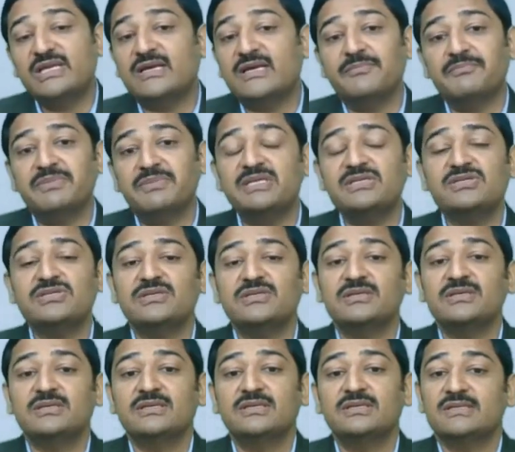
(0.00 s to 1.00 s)
compete,
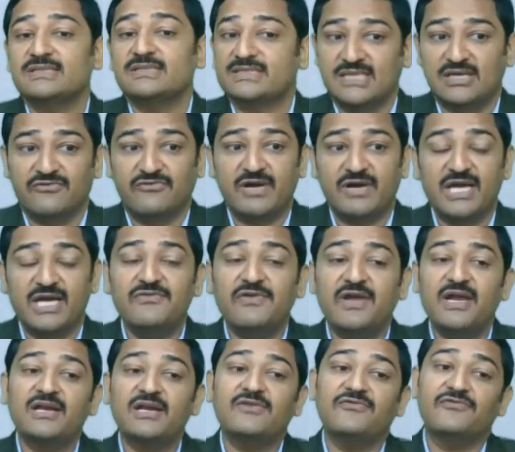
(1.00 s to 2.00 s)
survive
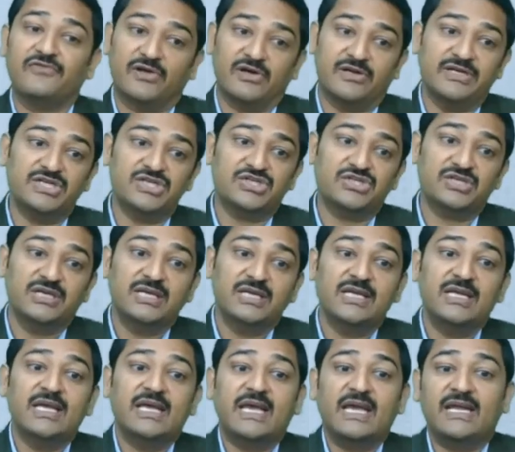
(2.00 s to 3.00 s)
and flourish.
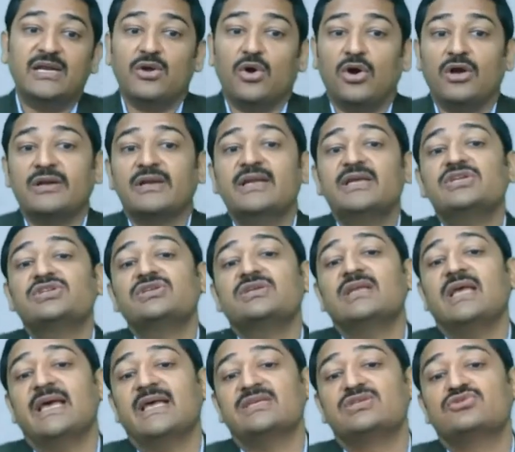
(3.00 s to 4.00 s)
An
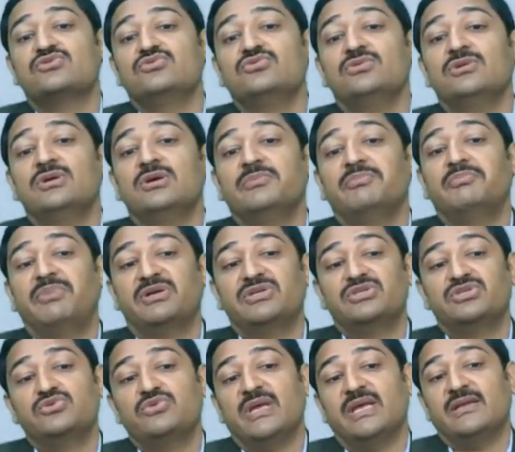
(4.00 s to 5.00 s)
organization has to
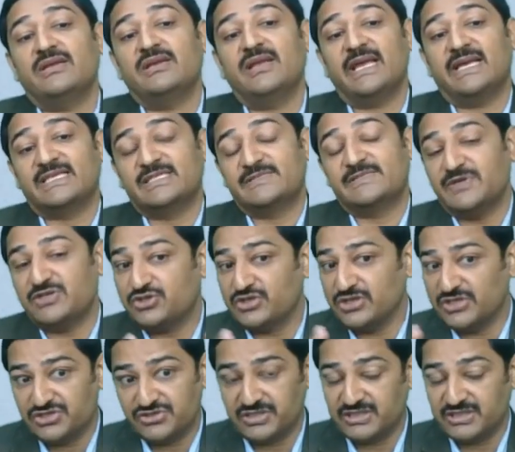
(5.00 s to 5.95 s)
pursue an expansion